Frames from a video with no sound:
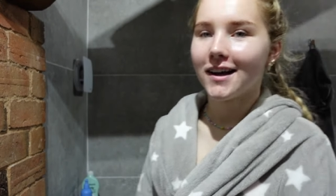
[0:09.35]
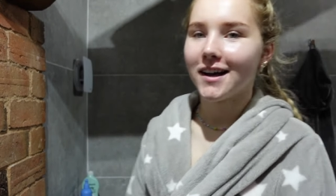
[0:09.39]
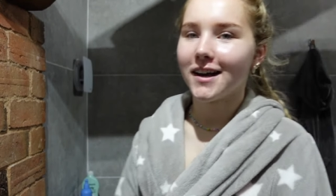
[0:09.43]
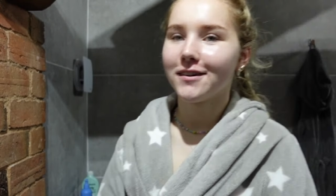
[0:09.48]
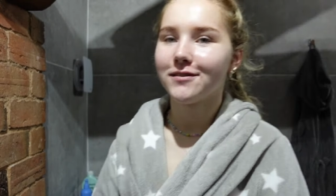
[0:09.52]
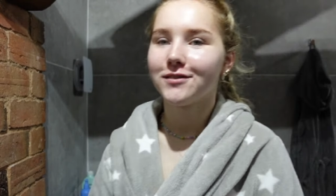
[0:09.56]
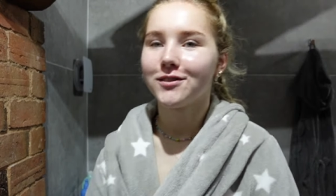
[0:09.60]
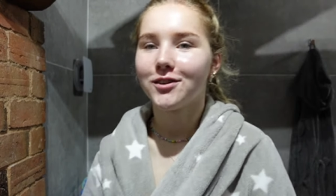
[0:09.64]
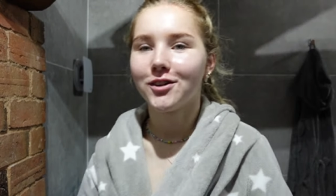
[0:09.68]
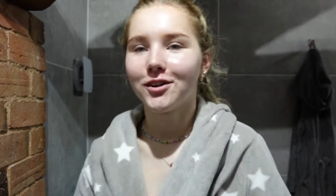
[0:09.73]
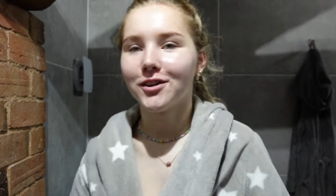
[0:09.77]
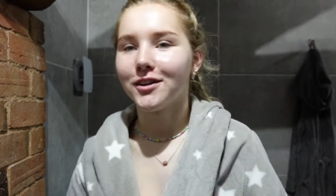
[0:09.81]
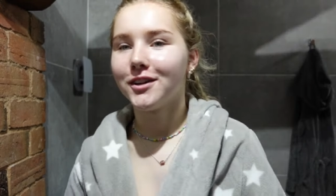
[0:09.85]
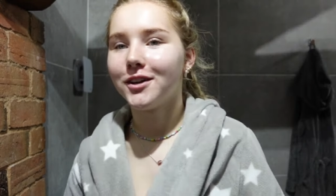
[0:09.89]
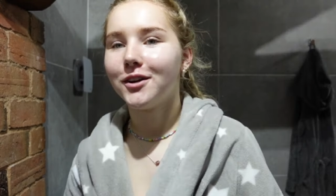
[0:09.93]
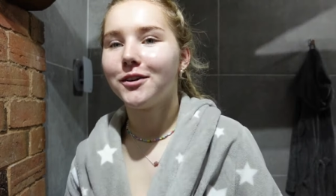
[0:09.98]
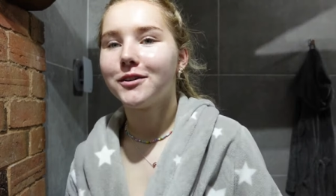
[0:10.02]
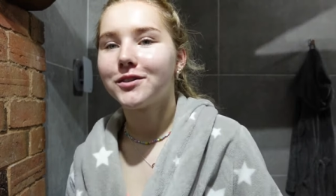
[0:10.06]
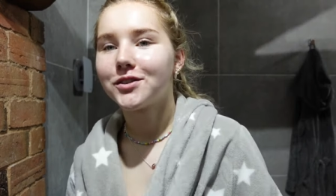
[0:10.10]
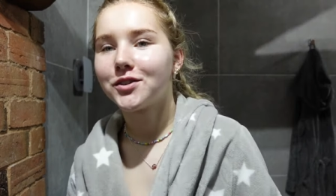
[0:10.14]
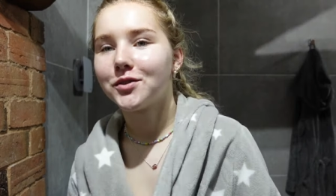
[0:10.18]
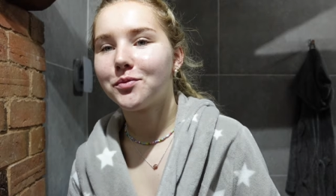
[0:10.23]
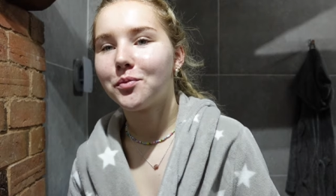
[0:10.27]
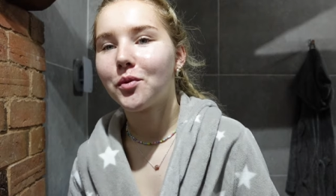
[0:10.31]
I've got
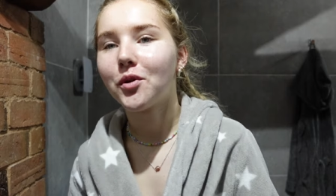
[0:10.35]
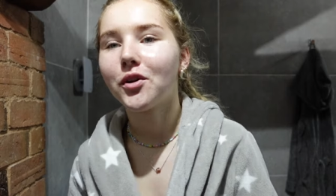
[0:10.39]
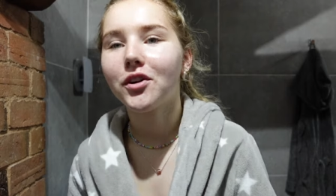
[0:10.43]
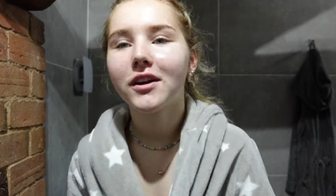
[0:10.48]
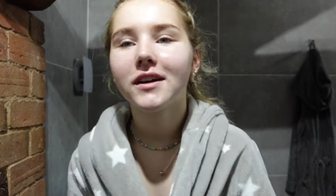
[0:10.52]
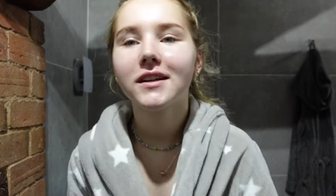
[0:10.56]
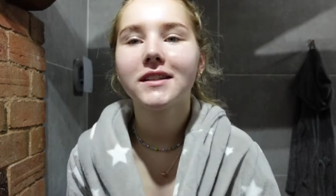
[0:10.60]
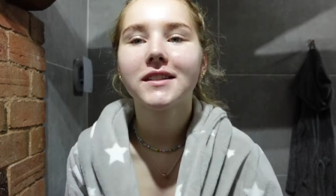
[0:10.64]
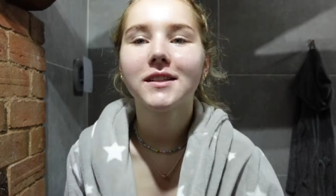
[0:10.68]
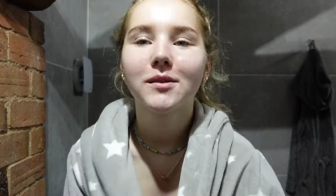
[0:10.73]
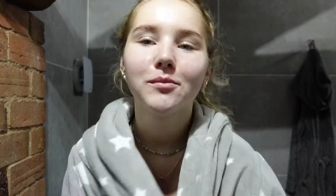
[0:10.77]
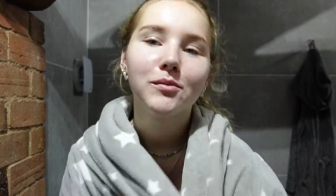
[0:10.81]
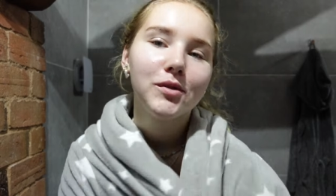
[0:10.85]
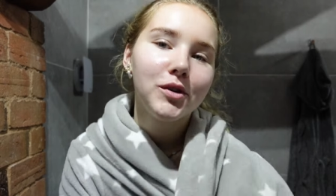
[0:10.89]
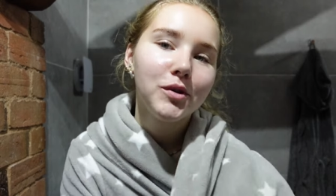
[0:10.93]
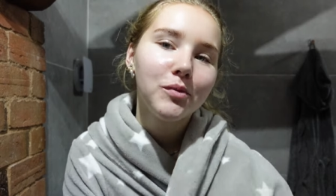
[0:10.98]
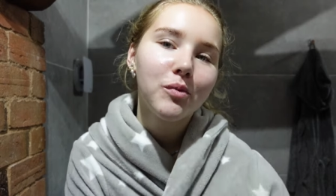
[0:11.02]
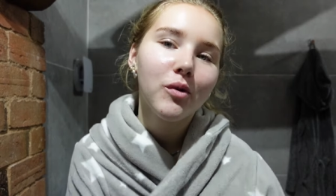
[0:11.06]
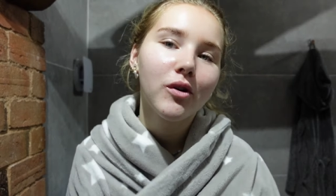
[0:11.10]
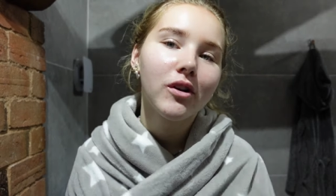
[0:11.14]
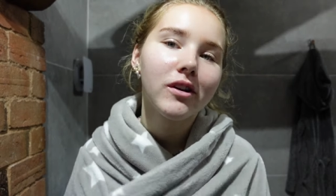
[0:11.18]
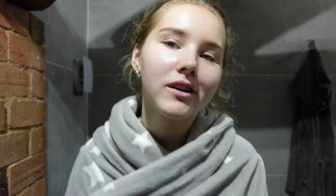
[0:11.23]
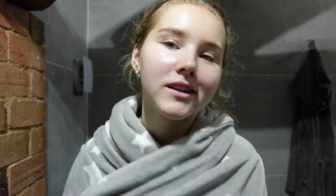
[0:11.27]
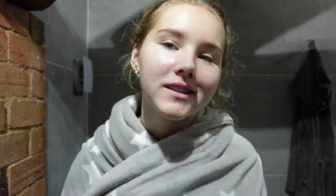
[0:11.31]
lots of products, some new
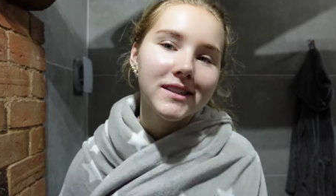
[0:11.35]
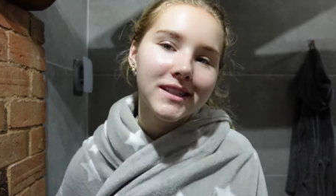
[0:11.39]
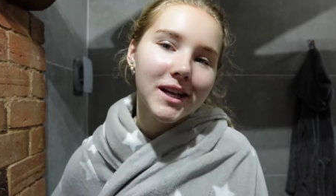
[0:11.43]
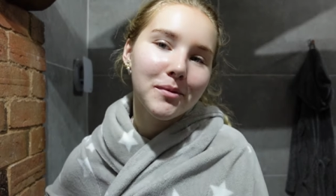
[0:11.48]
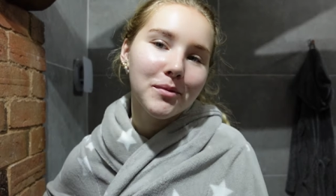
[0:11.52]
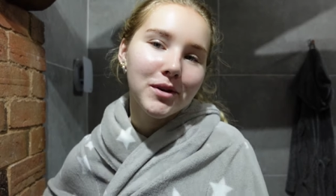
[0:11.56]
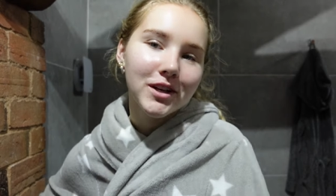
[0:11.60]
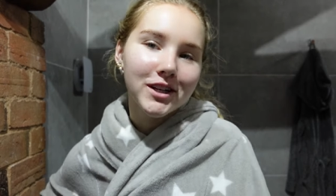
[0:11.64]
products that I'm